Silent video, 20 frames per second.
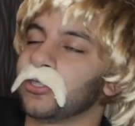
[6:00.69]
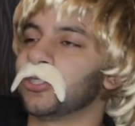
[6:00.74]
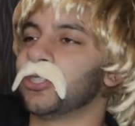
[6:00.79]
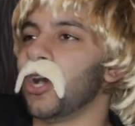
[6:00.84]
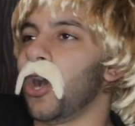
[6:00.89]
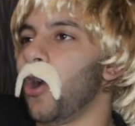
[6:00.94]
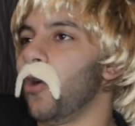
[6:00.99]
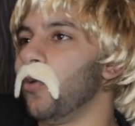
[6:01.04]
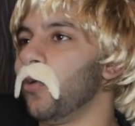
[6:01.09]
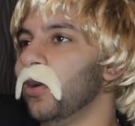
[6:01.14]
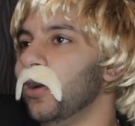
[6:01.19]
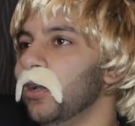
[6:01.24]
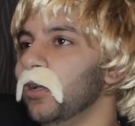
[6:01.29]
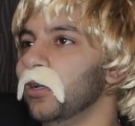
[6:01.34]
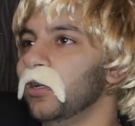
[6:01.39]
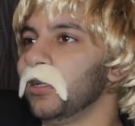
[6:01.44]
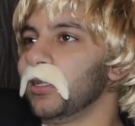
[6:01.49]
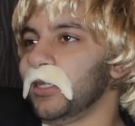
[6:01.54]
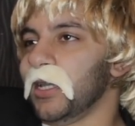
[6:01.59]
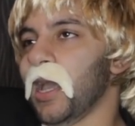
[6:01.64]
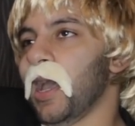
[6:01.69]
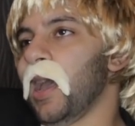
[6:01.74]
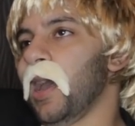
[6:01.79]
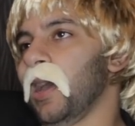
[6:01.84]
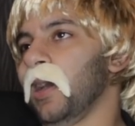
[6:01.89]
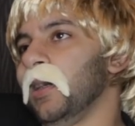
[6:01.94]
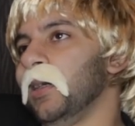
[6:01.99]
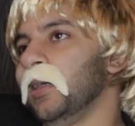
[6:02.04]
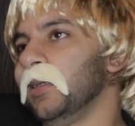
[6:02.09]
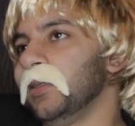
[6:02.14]
so,
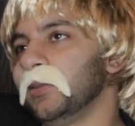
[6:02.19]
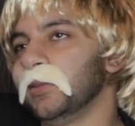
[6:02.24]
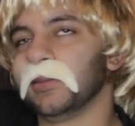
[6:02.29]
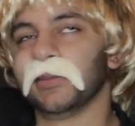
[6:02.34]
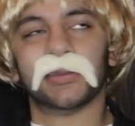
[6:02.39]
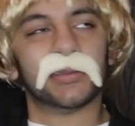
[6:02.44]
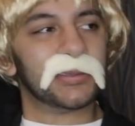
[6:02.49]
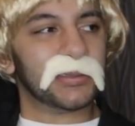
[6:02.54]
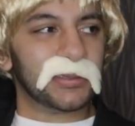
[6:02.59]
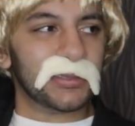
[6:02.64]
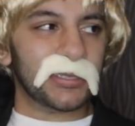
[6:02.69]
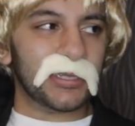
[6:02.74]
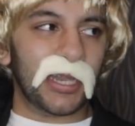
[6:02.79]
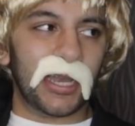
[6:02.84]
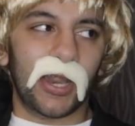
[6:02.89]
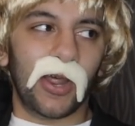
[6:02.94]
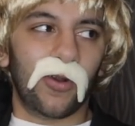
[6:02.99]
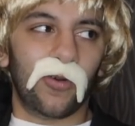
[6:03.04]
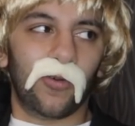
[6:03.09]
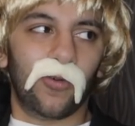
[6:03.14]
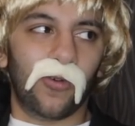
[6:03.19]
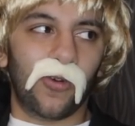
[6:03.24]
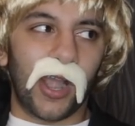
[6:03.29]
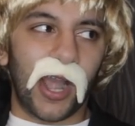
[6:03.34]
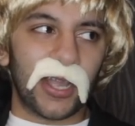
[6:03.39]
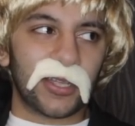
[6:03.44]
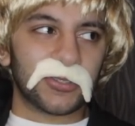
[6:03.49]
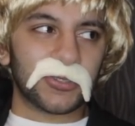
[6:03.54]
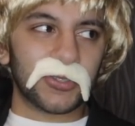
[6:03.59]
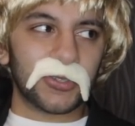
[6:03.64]
yeah. You little
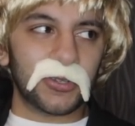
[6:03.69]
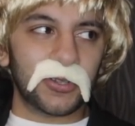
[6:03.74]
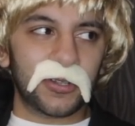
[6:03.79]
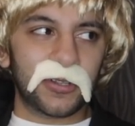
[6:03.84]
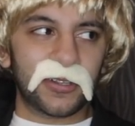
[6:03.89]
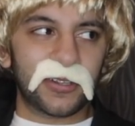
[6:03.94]
rascal.